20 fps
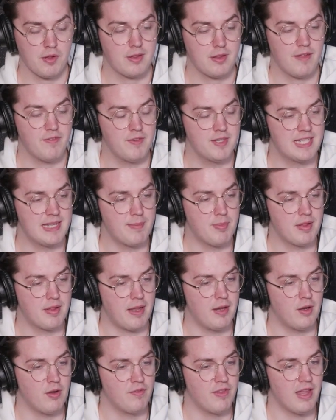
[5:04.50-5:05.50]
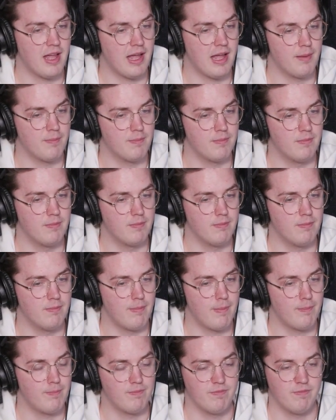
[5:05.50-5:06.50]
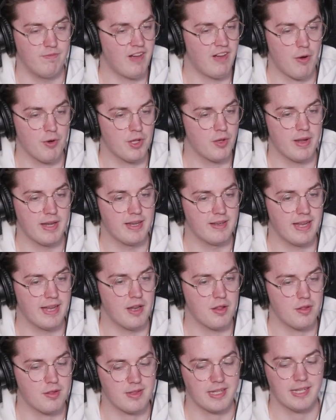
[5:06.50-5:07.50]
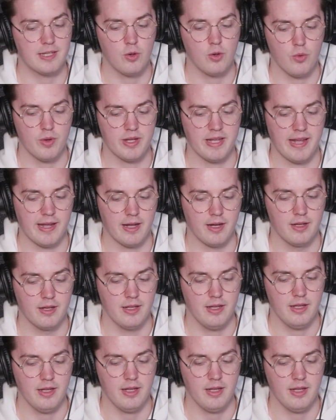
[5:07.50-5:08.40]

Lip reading: lost 70% of their value in a single year.